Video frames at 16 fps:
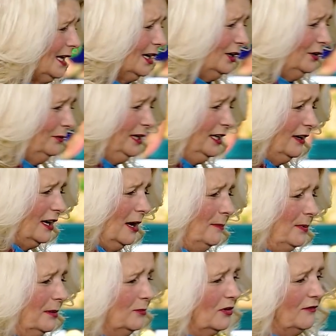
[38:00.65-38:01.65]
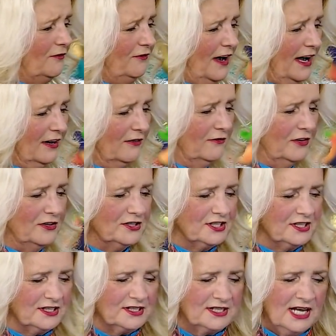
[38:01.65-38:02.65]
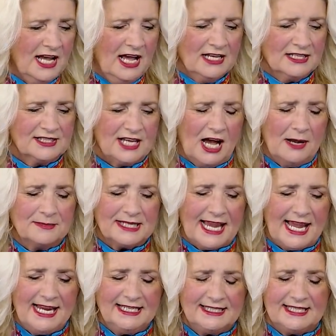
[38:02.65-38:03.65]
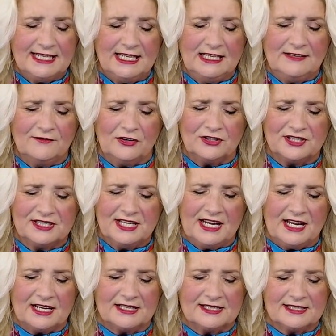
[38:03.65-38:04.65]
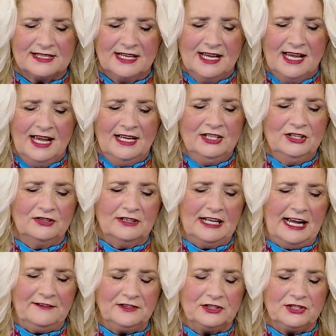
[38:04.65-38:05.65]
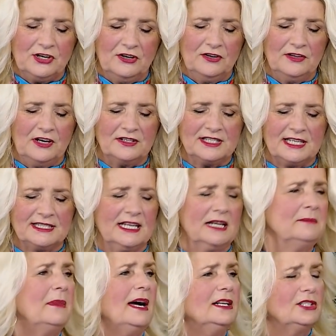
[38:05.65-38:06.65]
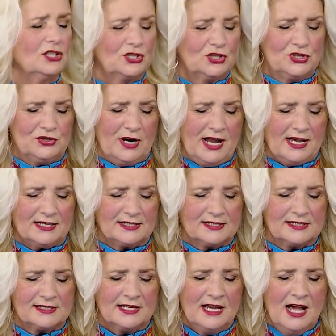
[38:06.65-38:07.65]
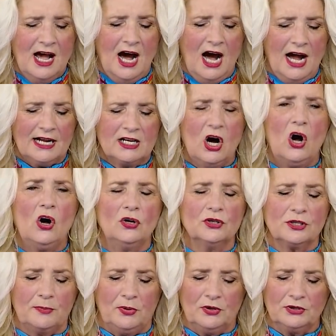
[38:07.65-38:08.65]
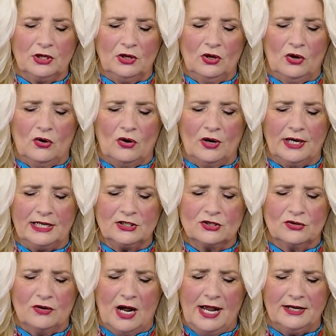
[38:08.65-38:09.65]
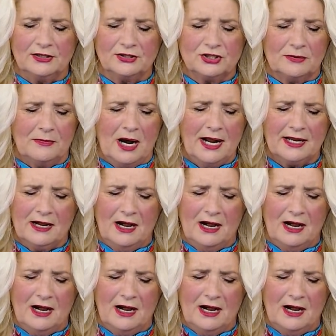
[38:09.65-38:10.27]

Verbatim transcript: I'm going to read a couple more final verses. Psalms 18, verse 6. You don't have to turn there. It says, In my distress, I called upon the Lord and cried unto my